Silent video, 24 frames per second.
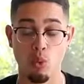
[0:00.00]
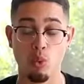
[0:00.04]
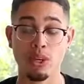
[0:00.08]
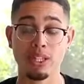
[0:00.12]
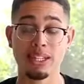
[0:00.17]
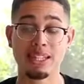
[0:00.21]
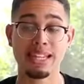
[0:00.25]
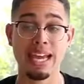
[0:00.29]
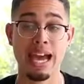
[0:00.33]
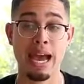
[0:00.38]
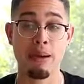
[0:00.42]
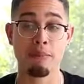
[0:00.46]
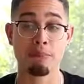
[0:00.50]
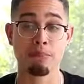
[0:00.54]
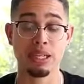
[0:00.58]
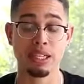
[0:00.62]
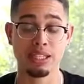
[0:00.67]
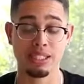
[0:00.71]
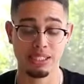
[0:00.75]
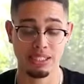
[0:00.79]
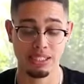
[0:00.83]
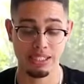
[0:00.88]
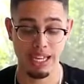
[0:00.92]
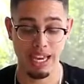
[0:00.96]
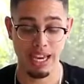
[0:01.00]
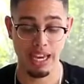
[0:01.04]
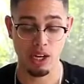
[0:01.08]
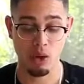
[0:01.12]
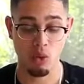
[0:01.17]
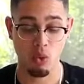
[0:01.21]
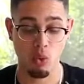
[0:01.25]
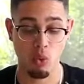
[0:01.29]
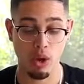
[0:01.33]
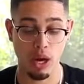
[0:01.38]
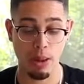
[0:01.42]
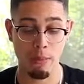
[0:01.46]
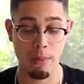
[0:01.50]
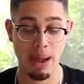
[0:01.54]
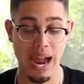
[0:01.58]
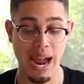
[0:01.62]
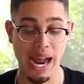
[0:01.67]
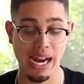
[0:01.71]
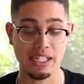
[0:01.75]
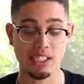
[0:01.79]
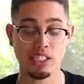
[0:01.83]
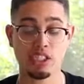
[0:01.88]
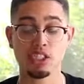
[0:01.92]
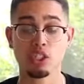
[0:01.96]
with that being said, what I'm
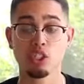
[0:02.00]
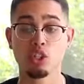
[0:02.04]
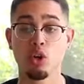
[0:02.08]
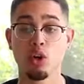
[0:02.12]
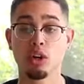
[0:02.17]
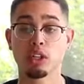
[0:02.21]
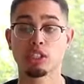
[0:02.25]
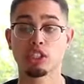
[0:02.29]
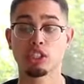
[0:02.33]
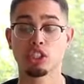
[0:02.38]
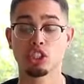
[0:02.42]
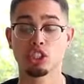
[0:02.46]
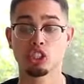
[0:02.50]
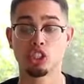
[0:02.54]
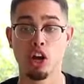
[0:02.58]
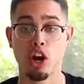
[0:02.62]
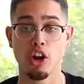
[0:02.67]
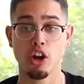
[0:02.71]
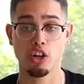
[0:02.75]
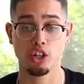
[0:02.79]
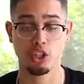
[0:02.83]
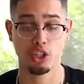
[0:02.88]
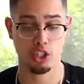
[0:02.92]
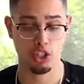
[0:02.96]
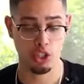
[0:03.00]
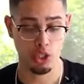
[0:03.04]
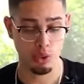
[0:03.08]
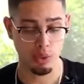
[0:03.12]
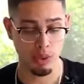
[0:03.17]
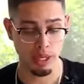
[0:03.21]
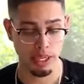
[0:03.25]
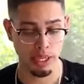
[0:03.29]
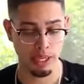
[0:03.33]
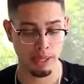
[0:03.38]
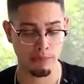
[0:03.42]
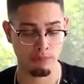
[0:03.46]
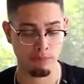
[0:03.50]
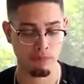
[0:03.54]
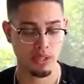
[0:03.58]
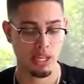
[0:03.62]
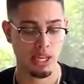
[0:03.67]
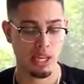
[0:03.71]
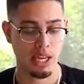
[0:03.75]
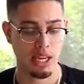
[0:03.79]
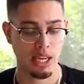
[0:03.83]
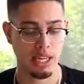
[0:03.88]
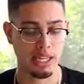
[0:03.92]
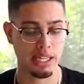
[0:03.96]
actually going to start doing
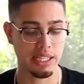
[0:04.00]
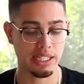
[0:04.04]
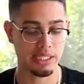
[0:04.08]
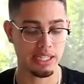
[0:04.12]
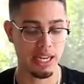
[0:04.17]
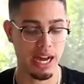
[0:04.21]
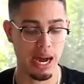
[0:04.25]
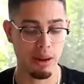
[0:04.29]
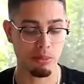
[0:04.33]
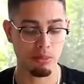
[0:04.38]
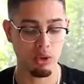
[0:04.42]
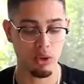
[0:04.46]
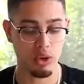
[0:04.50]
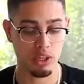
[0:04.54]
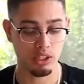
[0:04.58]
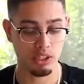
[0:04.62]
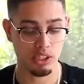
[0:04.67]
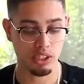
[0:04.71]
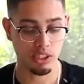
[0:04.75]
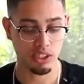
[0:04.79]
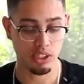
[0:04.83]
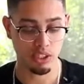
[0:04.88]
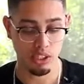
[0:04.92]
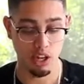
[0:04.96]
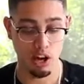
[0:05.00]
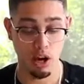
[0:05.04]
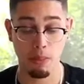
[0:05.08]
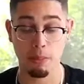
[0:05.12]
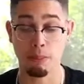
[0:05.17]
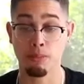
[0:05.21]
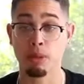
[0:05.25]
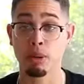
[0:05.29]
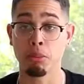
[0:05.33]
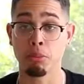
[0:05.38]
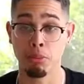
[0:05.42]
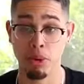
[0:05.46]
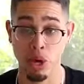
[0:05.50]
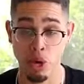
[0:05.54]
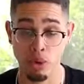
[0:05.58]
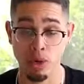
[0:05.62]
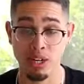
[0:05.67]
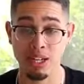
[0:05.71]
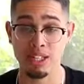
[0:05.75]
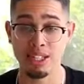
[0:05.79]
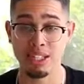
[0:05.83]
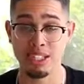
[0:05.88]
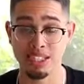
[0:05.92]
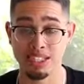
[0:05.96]
is I'm going to start
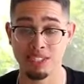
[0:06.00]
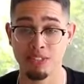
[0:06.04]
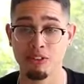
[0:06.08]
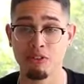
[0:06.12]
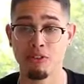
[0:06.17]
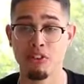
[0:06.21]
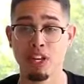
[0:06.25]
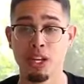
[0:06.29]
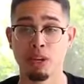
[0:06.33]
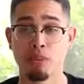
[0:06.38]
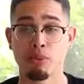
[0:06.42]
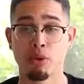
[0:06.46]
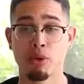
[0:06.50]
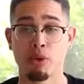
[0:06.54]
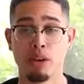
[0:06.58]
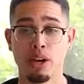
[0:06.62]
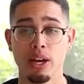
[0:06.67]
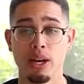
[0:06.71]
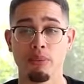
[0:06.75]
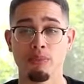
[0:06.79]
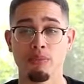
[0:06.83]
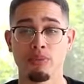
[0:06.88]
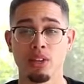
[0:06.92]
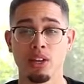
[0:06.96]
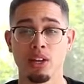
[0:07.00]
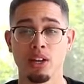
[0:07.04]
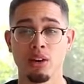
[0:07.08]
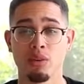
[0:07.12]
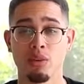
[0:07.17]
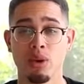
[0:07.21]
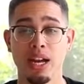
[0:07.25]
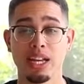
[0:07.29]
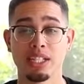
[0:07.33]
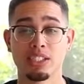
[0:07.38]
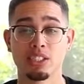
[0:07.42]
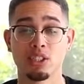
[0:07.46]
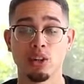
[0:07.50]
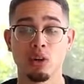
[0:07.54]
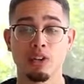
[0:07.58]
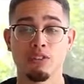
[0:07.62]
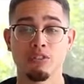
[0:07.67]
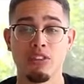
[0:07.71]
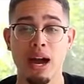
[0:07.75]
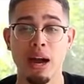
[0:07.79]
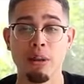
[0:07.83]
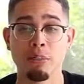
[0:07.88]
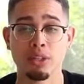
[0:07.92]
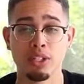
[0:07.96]
promoting this affiliate program, right? So
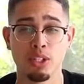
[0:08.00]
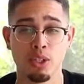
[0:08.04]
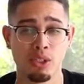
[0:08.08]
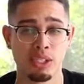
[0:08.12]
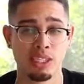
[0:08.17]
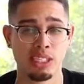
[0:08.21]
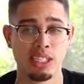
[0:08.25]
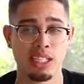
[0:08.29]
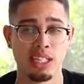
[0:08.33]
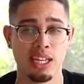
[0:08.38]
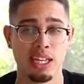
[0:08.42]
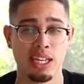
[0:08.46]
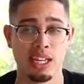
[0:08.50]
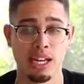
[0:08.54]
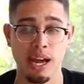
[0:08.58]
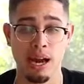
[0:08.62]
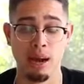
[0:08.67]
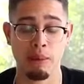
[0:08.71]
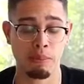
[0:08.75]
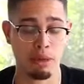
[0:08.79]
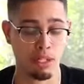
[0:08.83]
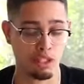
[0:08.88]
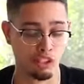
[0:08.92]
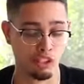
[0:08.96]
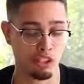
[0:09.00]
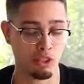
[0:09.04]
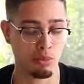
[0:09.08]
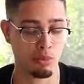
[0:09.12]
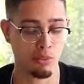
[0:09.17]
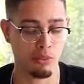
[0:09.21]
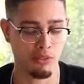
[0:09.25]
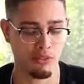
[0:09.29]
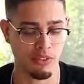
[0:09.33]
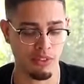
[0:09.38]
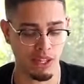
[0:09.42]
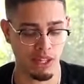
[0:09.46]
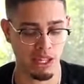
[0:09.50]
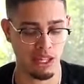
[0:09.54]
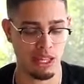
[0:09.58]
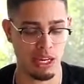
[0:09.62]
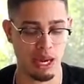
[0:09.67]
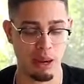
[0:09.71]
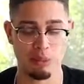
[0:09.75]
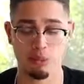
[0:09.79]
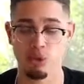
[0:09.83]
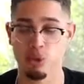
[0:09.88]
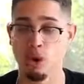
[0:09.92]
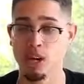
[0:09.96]
if I'm endorsing it and I'm a super affiliate
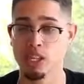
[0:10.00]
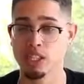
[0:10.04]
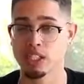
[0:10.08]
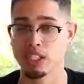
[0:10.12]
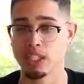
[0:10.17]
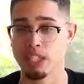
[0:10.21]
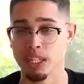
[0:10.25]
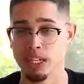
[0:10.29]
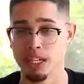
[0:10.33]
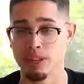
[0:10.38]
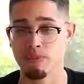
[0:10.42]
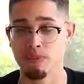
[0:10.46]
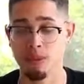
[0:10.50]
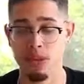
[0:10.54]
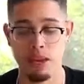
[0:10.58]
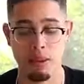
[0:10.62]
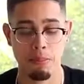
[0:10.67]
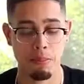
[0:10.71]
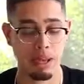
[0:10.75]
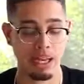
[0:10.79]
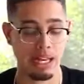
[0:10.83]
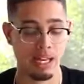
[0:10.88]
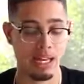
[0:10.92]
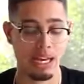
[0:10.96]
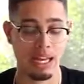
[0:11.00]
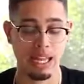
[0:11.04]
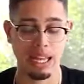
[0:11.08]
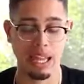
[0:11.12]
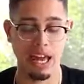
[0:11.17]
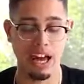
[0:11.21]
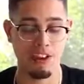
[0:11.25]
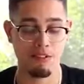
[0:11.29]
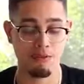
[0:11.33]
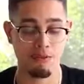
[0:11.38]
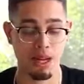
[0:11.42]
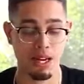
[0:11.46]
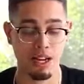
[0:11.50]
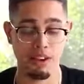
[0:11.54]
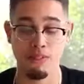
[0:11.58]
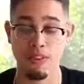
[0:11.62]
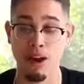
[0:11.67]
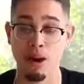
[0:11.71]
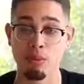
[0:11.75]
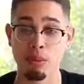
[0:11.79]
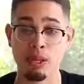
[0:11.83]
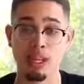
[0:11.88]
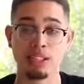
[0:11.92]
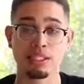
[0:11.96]
and I'm crushing it, making a lot of money, if
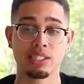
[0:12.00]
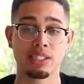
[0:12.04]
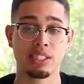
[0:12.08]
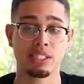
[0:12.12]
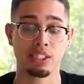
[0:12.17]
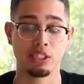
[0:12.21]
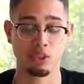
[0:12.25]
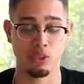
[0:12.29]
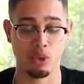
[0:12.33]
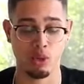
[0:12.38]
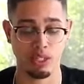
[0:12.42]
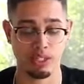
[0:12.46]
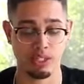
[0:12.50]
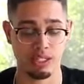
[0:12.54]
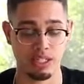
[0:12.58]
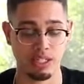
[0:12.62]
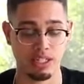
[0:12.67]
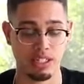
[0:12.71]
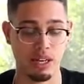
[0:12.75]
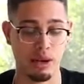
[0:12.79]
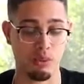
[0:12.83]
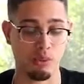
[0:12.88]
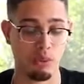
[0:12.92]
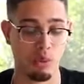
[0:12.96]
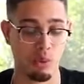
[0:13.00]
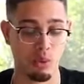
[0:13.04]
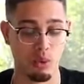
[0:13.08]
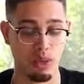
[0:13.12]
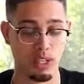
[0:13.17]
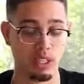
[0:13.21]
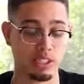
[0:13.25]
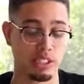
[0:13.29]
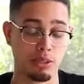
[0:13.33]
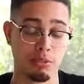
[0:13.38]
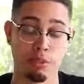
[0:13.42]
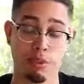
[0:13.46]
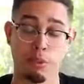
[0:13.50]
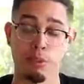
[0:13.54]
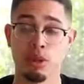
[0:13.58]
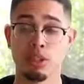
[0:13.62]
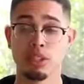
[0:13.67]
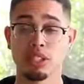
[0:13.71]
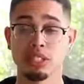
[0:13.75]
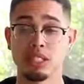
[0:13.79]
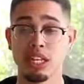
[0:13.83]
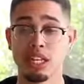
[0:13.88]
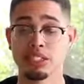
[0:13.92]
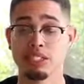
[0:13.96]
I'm willing to endorse this and I'm willing to
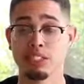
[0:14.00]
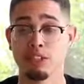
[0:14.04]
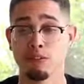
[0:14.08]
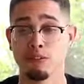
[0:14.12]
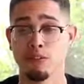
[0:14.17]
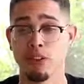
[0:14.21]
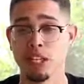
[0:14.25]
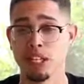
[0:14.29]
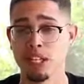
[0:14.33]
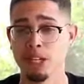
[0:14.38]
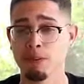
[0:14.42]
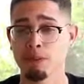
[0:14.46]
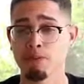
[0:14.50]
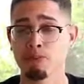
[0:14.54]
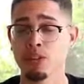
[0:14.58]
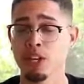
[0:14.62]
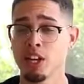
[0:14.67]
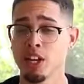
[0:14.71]
promote this as an affiliate,